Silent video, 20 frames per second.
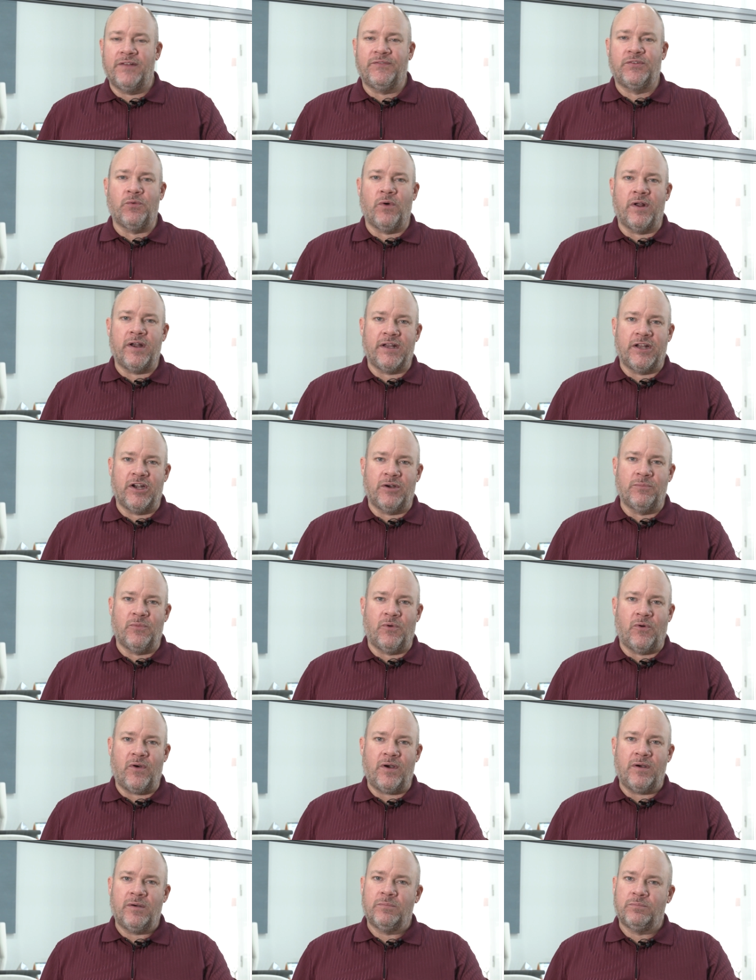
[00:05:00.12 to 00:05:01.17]
If you want to hear
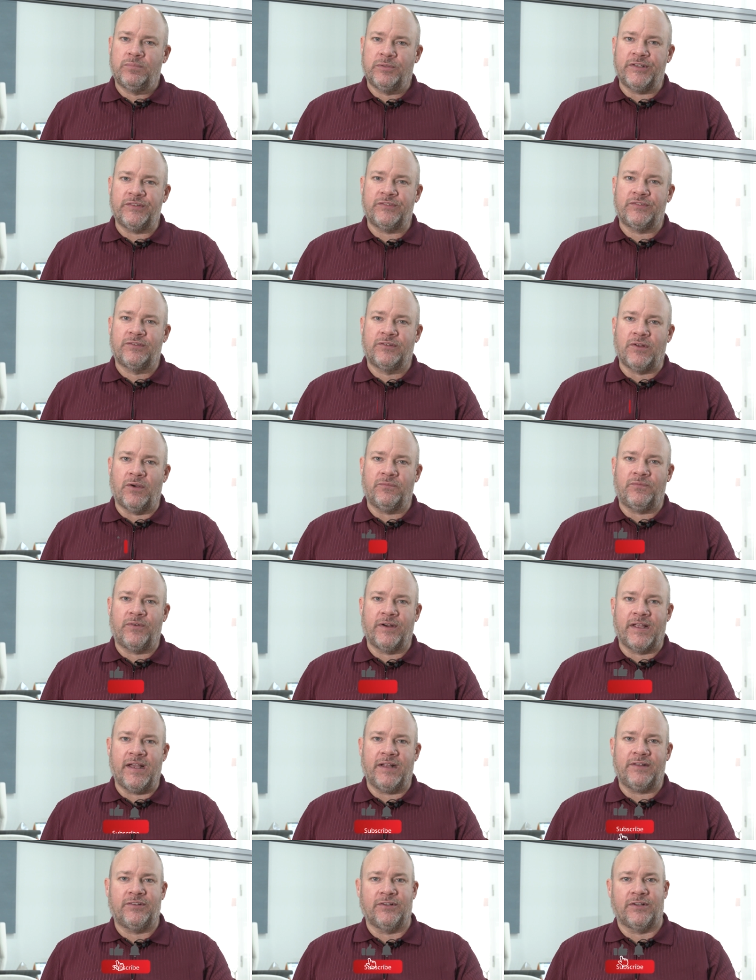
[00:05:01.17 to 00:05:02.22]
more, please don't
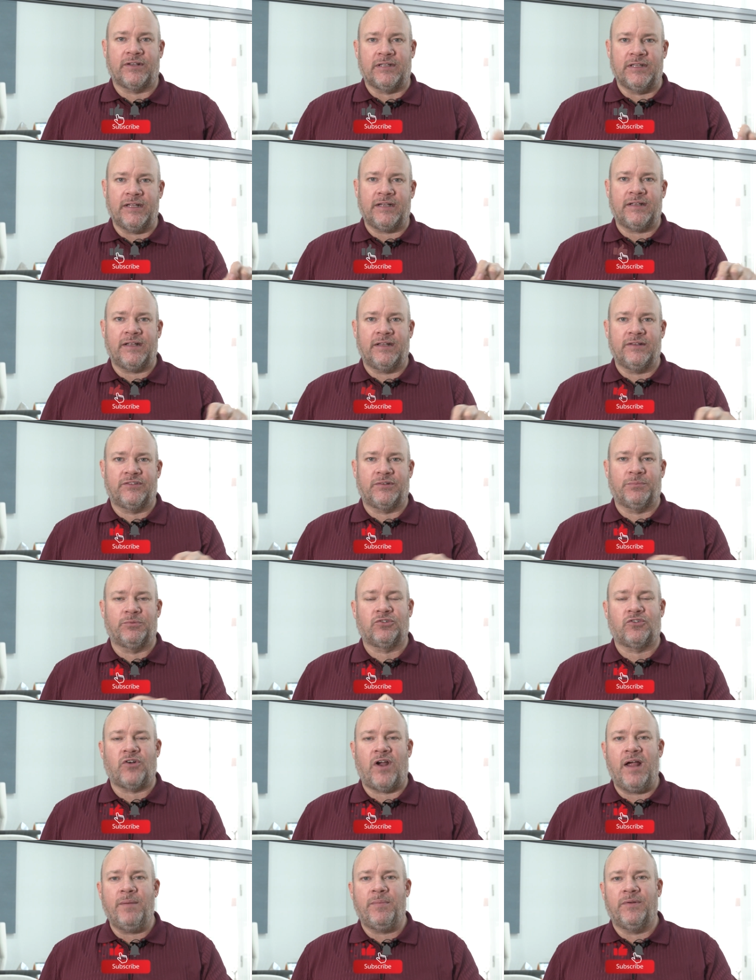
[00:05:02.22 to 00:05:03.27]
forget to click and
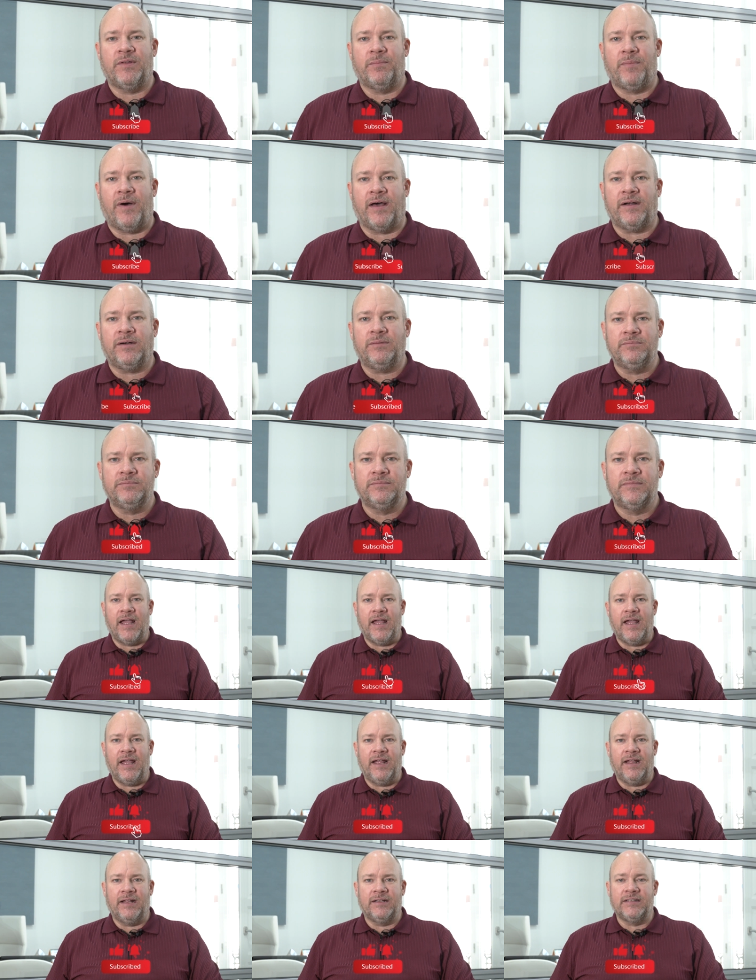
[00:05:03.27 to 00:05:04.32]
subscribe on the bottom
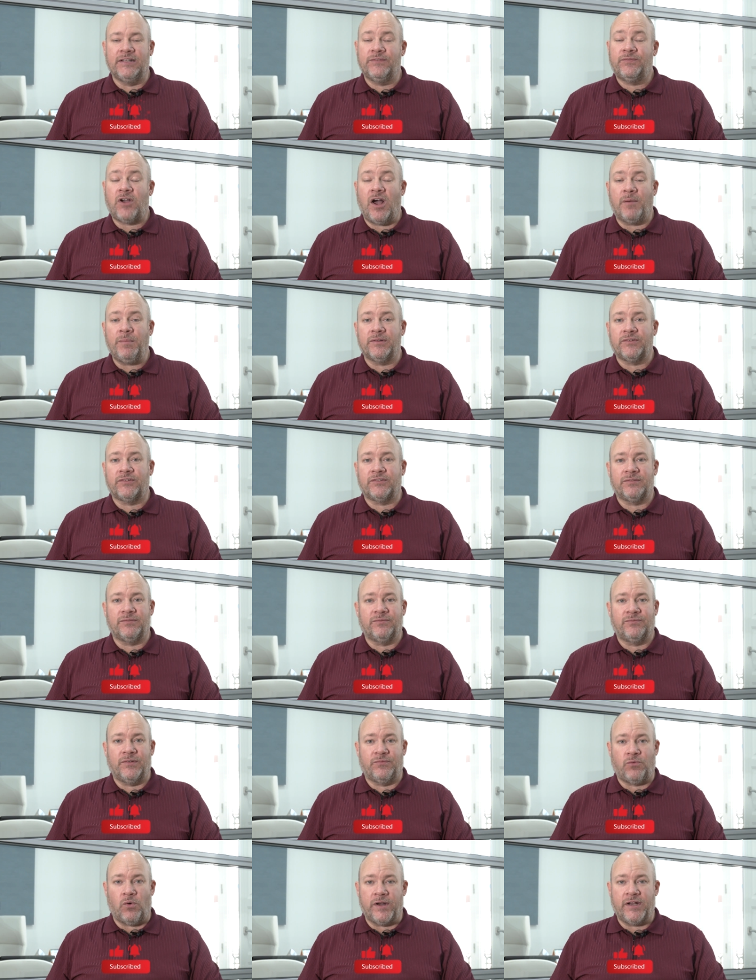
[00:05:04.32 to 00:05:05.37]
and leave comments if
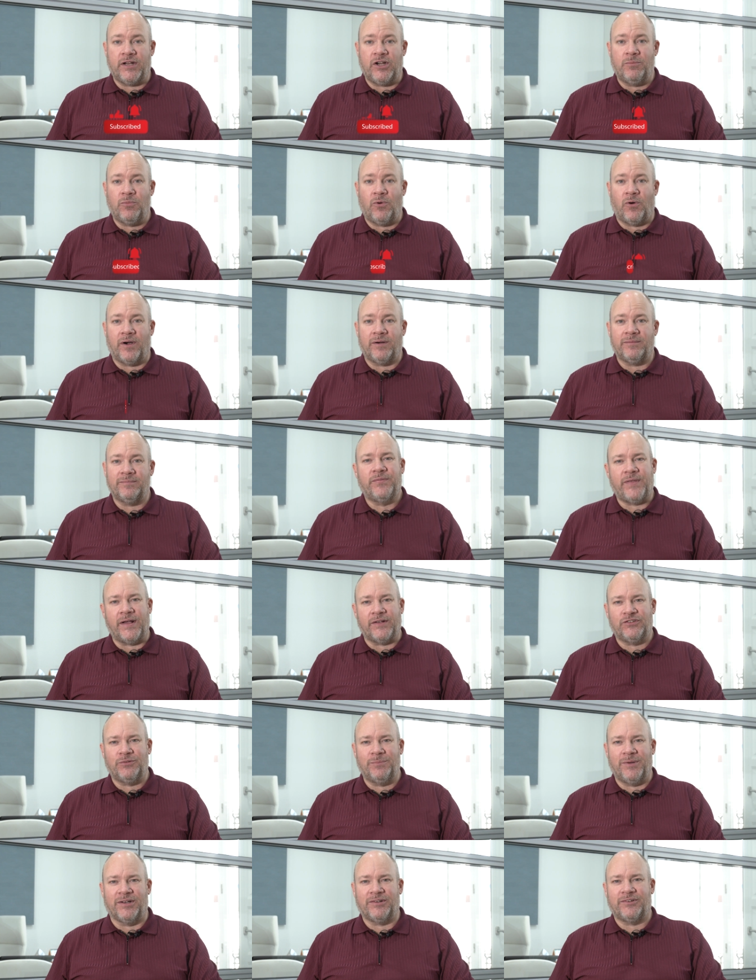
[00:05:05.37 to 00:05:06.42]
you want to hear more. Thanks
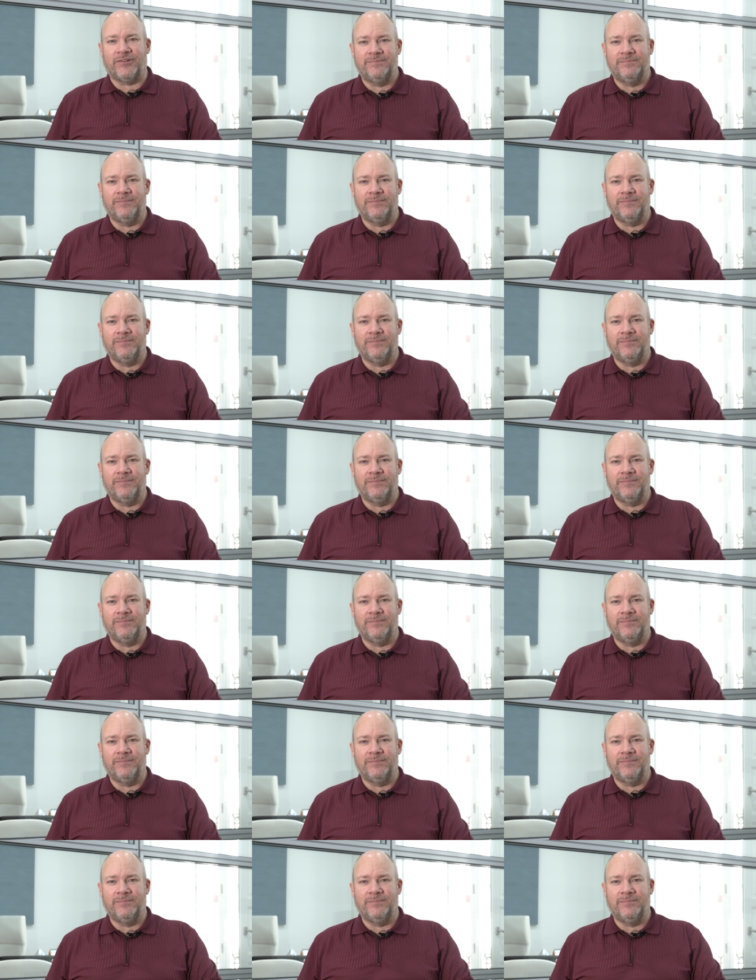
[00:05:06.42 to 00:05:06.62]
so much.